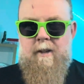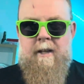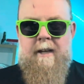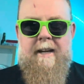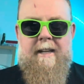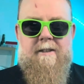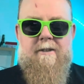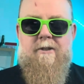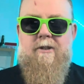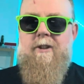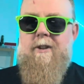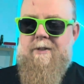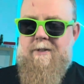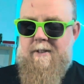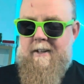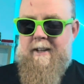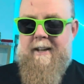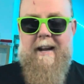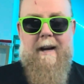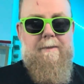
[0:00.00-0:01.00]
It's
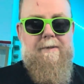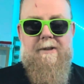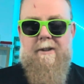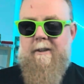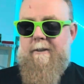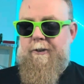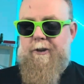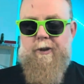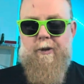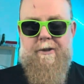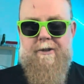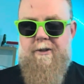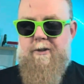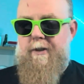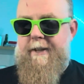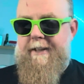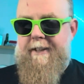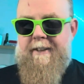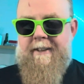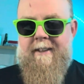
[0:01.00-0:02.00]
just an absolute joy to
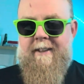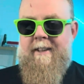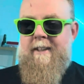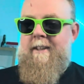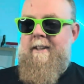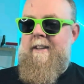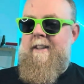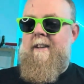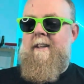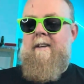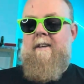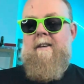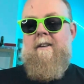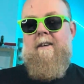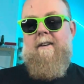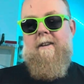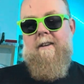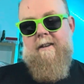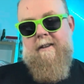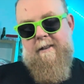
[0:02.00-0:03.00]
drink.
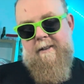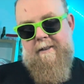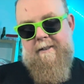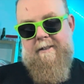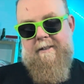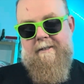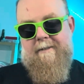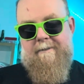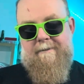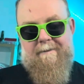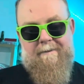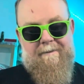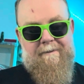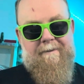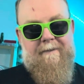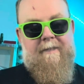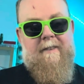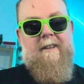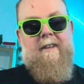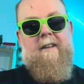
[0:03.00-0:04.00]
Oh,
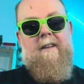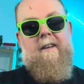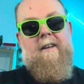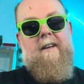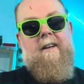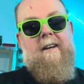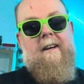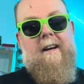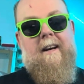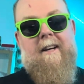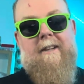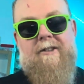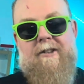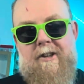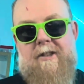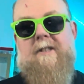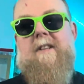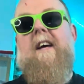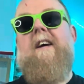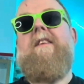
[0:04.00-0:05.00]
and
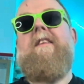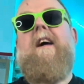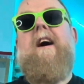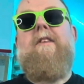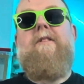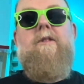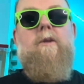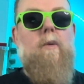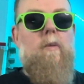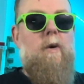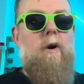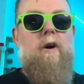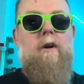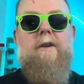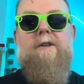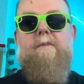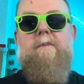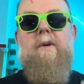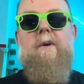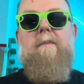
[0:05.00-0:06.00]
just like that, the
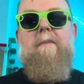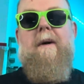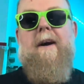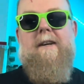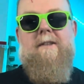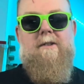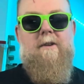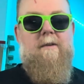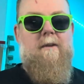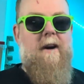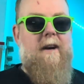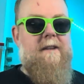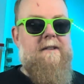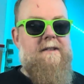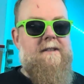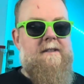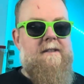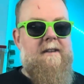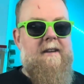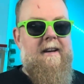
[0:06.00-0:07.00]
world is put back to
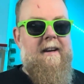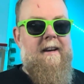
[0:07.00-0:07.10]
rights.